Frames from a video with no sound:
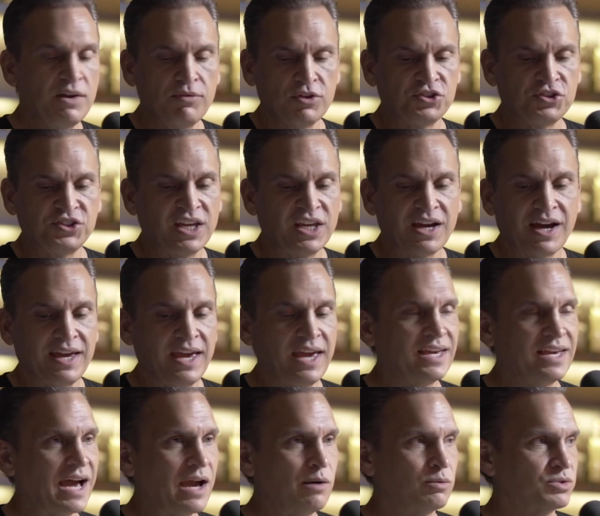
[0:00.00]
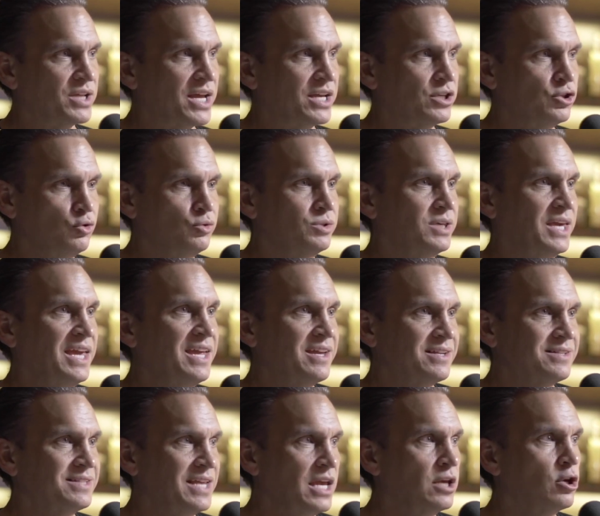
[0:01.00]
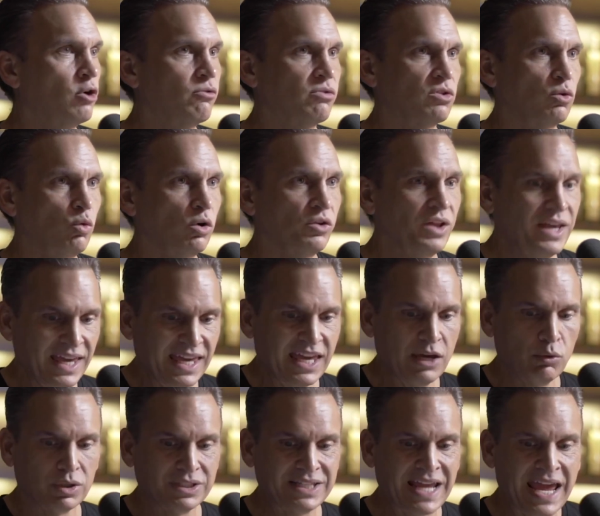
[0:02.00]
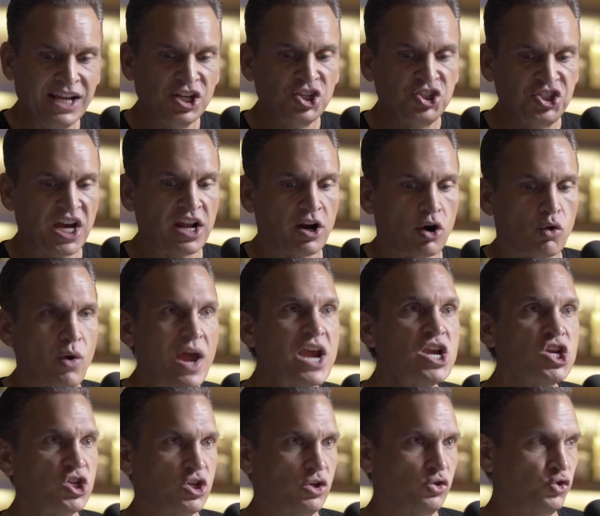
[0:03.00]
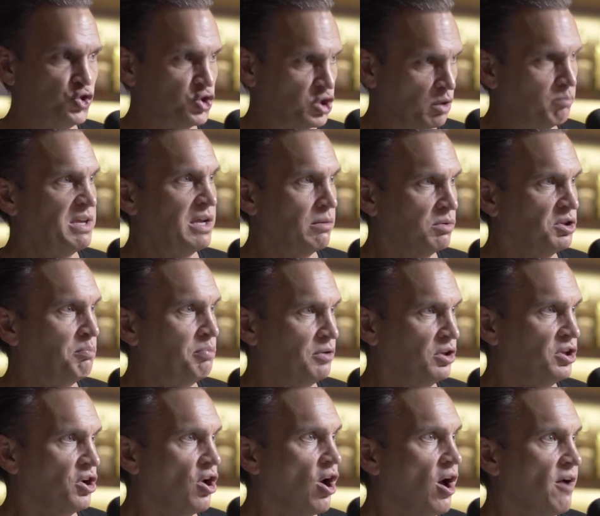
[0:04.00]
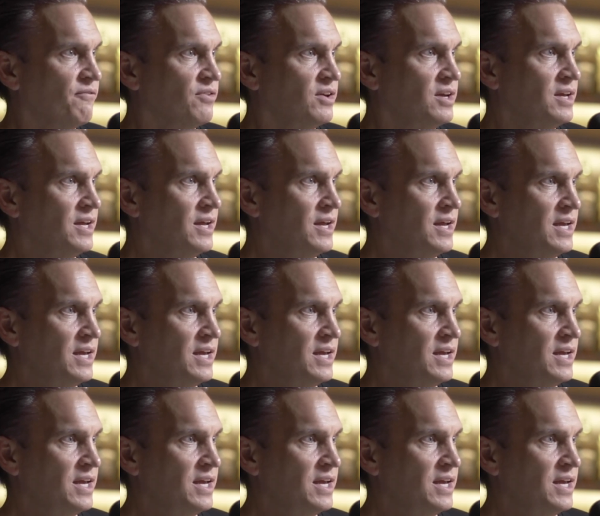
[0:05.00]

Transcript: even the CIA guy was like, you can't take over the world. It would take generations to be able to pull it off.